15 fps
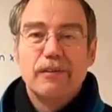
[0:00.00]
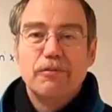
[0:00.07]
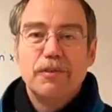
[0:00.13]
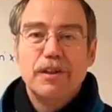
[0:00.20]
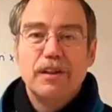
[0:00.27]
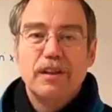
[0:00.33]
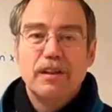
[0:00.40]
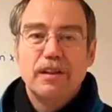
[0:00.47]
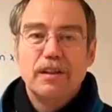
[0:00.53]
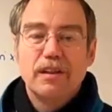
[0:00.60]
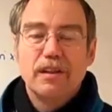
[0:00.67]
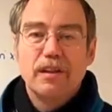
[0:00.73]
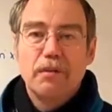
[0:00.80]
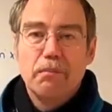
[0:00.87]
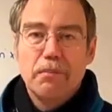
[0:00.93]
with
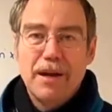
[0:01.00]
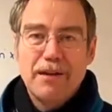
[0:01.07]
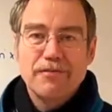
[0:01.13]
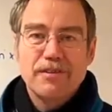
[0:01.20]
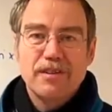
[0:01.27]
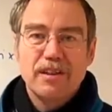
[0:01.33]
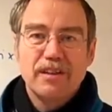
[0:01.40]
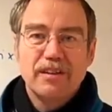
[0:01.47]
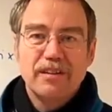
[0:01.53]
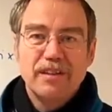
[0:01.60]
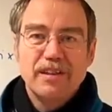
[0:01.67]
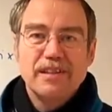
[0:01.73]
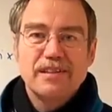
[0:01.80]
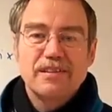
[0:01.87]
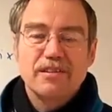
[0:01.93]
mounting
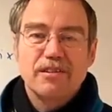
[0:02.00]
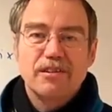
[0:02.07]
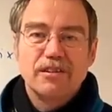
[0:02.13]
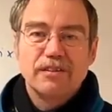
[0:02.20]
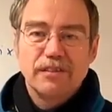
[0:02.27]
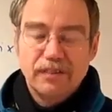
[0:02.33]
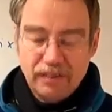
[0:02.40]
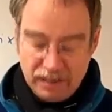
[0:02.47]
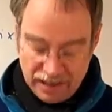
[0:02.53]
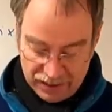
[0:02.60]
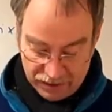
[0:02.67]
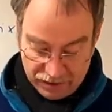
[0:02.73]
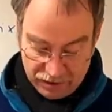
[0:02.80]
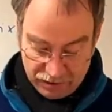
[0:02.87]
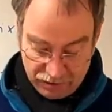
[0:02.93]
these on the
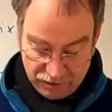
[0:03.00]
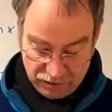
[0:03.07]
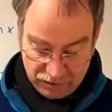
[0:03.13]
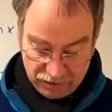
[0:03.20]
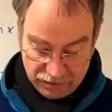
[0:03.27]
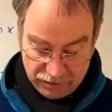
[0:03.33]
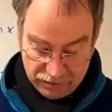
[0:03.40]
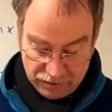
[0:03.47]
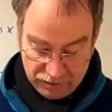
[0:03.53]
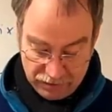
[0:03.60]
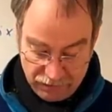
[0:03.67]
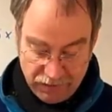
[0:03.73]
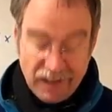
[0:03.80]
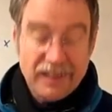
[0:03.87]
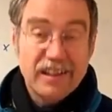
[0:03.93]
actual
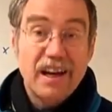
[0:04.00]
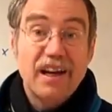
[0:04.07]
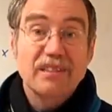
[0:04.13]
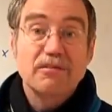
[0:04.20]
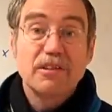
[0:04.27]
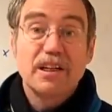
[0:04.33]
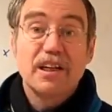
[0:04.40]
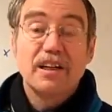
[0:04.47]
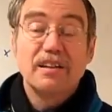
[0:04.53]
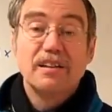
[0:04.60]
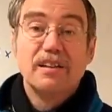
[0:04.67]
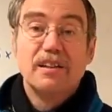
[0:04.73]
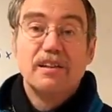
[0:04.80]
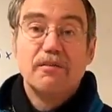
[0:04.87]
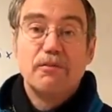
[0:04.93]
flight hardware
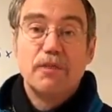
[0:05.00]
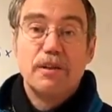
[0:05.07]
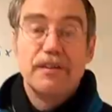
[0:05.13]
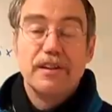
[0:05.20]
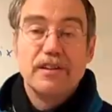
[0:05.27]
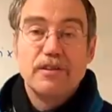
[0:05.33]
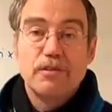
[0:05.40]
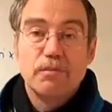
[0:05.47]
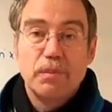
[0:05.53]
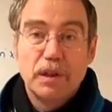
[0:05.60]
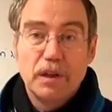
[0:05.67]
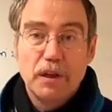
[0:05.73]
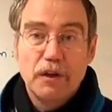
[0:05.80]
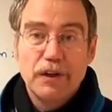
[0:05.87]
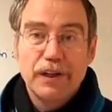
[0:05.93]
where they should be
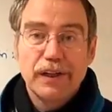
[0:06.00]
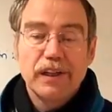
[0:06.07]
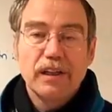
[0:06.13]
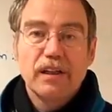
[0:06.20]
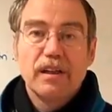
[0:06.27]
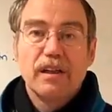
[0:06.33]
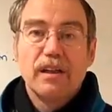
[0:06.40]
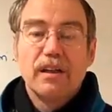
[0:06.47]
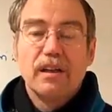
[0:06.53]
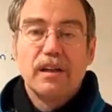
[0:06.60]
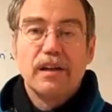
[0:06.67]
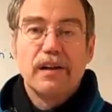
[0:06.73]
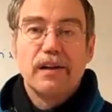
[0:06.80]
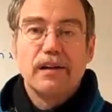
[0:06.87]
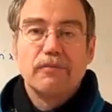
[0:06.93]
going,
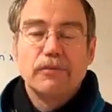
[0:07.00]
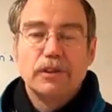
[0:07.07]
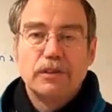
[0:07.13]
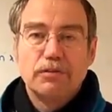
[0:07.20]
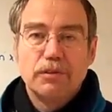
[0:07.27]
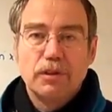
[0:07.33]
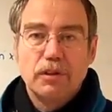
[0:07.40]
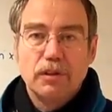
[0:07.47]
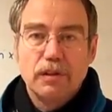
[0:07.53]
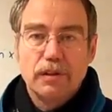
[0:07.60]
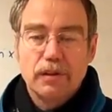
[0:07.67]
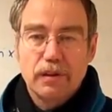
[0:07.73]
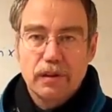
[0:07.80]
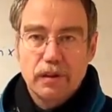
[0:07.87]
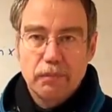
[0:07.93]
which will,
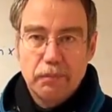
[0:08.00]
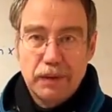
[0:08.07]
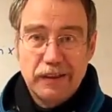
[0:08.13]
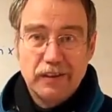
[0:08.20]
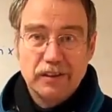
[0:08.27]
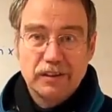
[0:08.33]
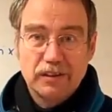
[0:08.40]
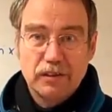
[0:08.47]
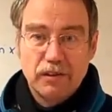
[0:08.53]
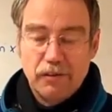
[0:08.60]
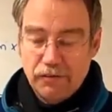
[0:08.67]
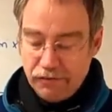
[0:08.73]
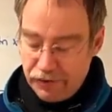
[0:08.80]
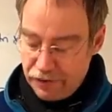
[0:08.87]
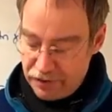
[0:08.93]
because
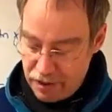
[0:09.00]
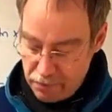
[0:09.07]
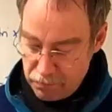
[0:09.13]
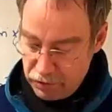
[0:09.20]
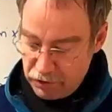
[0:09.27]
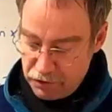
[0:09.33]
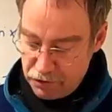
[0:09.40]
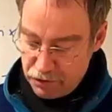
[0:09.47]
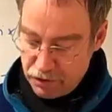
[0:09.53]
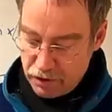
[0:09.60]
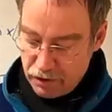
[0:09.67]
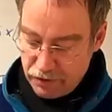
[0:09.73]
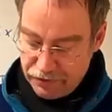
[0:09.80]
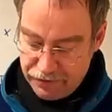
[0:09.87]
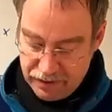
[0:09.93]
of the temperature
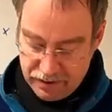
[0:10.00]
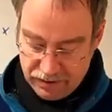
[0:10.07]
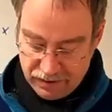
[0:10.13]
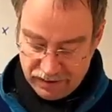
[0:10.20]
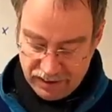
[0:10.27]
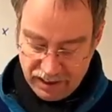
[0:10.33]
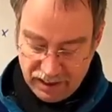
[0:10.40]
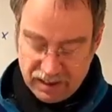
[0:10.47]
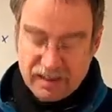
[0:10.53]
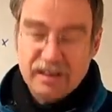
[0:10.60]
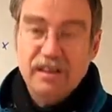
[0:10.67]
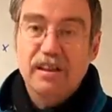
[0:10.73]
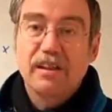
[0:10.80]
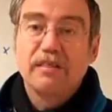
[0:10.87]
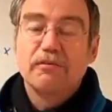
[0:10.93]
of these
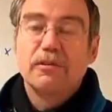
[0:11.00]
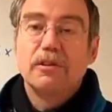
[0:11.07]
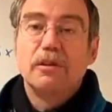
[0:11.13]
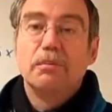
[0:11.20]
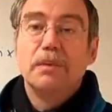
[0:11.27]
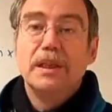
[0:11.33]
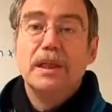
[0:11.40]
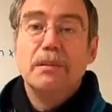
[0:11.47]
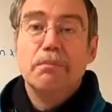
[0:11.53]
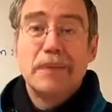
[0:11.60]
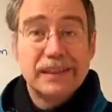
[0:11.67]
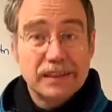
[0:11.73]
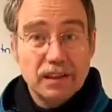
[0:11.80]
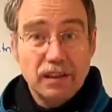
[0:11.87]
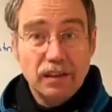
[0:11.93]
things, will be
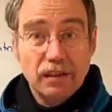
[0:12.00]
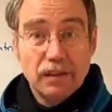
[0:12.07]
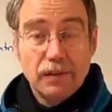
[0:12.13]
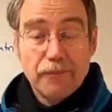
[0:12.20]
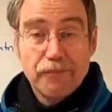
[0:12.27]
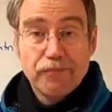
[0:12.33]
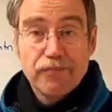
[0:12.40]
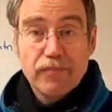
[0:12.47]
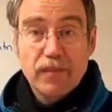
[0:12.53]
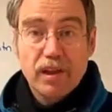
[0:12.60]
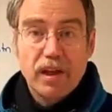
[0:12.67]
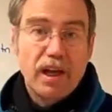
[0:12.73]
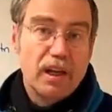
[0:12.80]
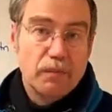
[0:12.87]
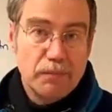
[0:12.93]
metal,
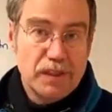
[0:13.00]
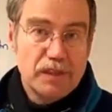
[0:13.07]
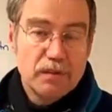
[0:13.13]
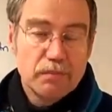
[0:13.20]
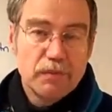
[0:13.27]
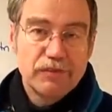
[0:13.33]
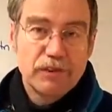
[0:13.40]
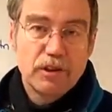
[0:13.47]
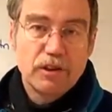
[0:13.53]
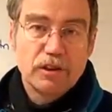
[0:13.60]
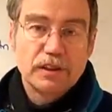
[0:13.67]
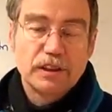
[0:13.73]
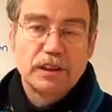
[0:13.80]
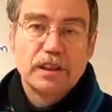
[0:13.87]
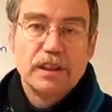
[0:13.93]
aluminium of
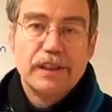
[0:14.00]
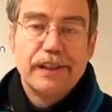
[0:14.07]
course.